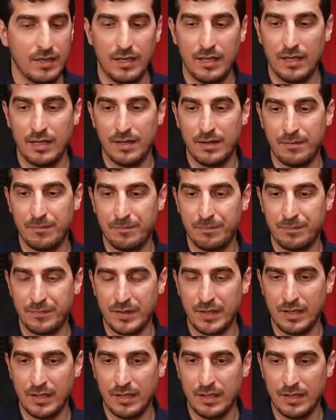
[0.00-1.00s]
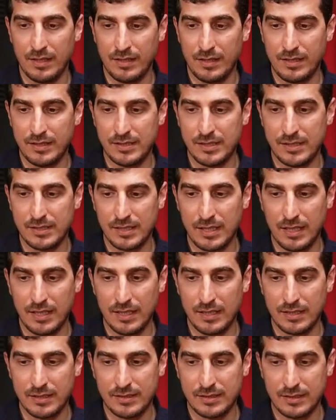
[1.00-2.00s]
This is
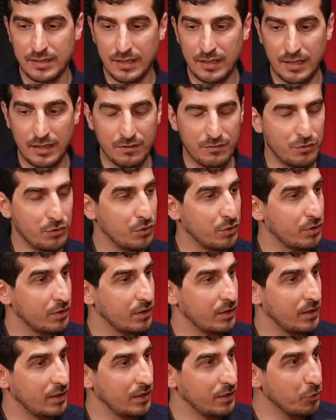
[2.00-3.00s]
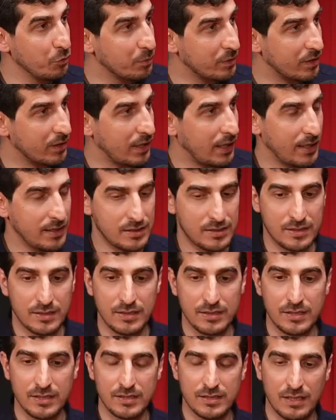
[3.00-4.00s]
a struggle for human rights.
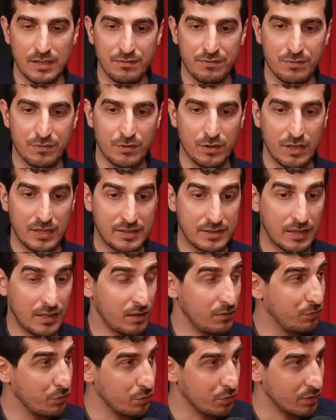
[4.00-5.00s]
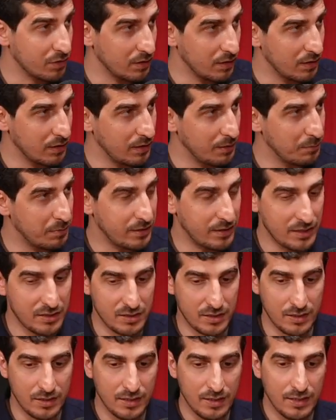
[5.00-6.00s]
This is a struggle for
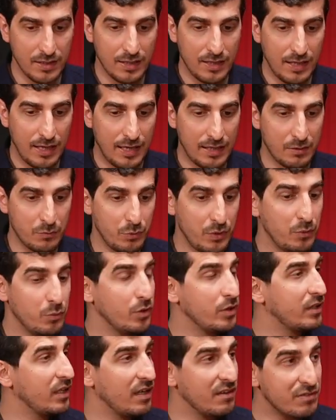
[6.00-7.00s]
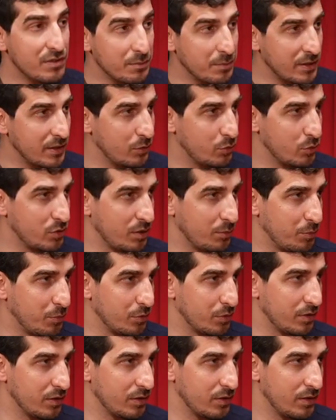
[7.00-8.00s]
liberation. And we want everybody to
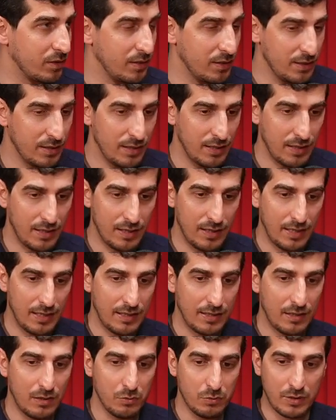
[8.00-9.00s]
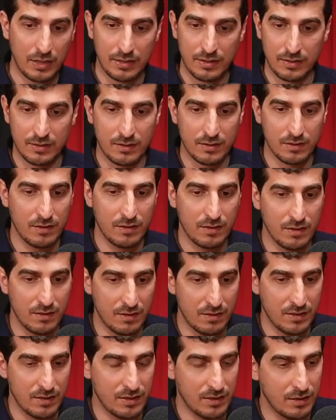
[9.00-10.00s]
support it. And look at
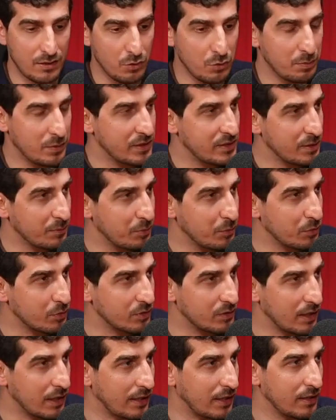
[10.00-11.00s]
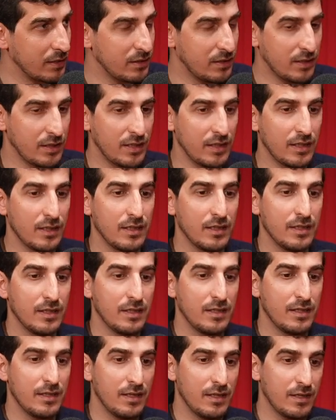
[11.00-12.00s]
the global support.
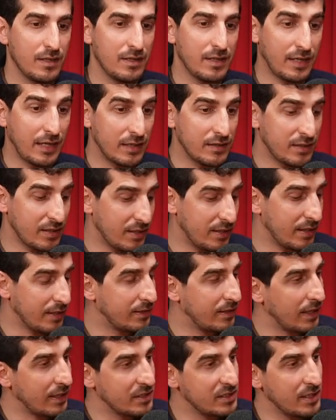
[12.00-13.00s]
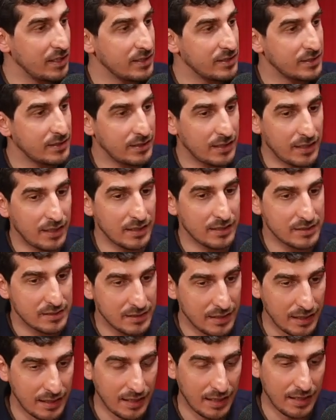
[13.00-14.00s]
The country that actually stick its
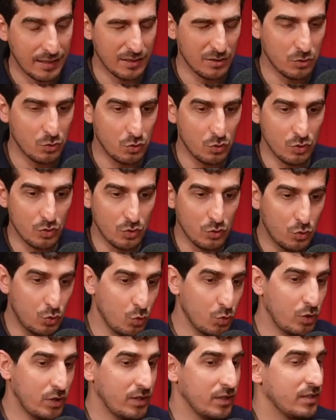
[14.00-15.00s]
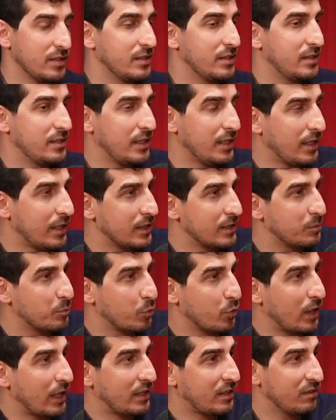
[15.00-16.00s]
neck and took serious
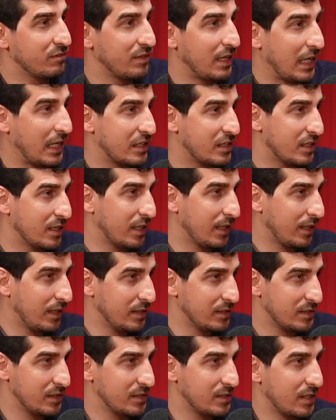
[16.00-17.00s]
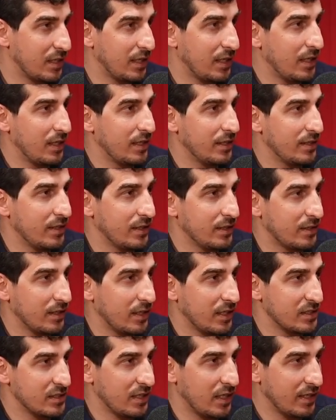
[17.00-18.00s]
proactive action against Israel in the
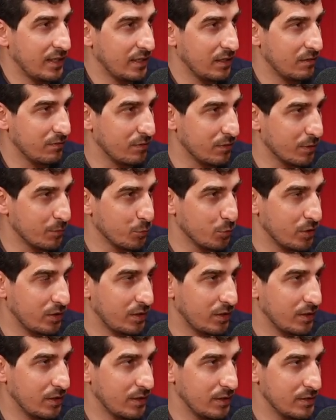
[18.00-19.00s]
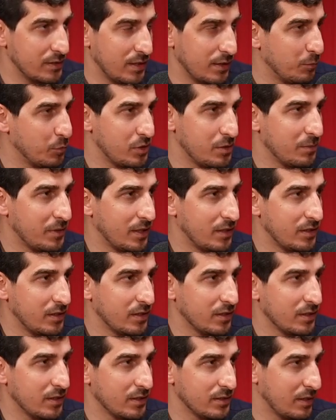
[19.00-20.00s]
international legal framework is not a Muslim
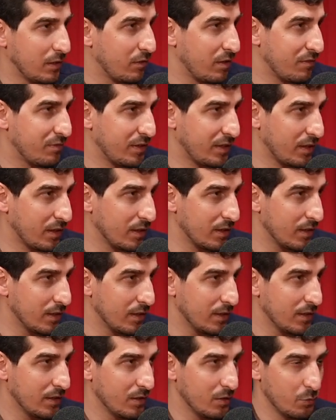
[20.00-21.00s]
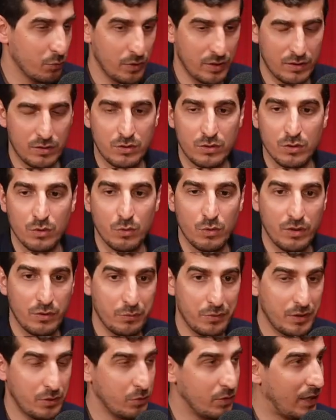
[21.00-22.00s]
country. South Africa went all the
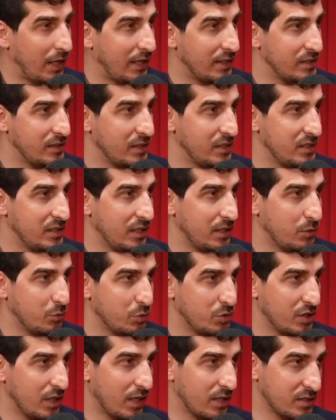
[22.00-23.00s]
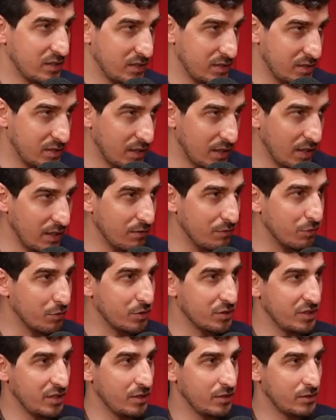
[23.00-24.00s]
way to the ICJ to charge Israel for
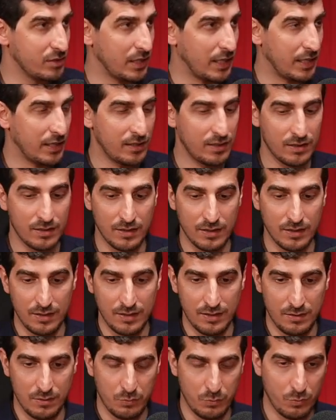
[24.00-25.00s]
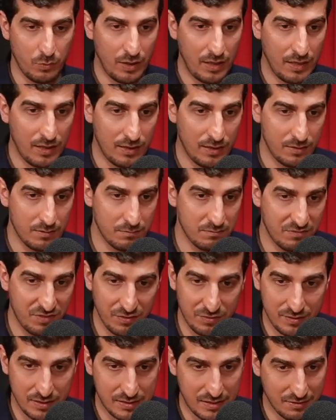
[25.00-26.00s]
genocide, while
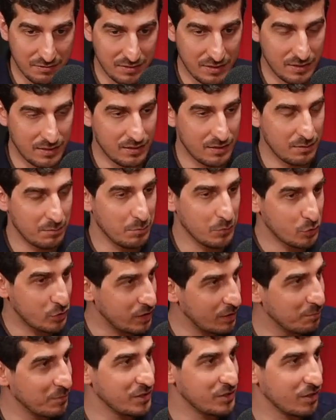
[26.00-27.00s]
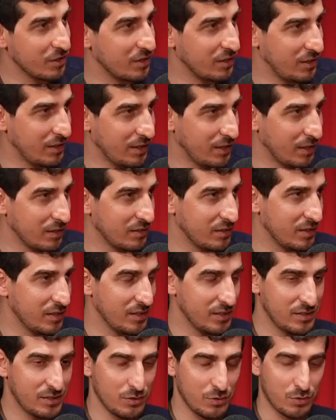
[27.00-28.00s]
57 Muslim majority
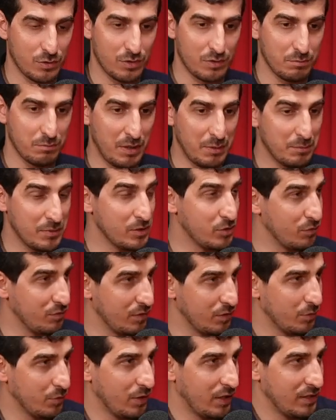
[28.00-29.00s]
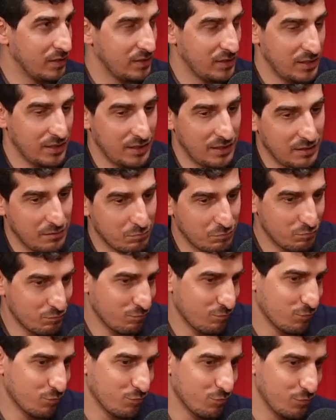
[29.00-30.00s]
countries or members of the OIC,
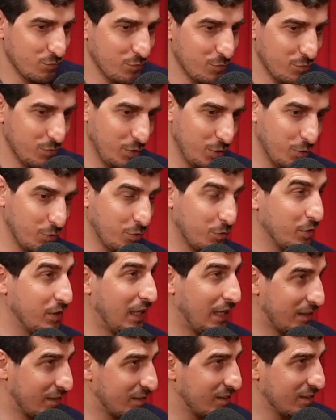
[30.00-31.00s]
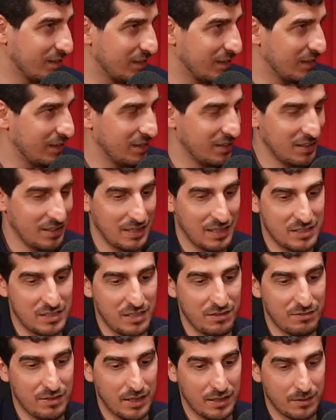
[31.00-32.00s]
could not
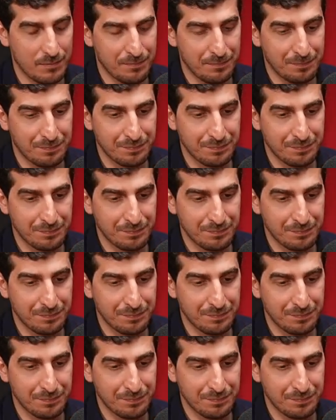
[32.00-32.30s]
achieve that.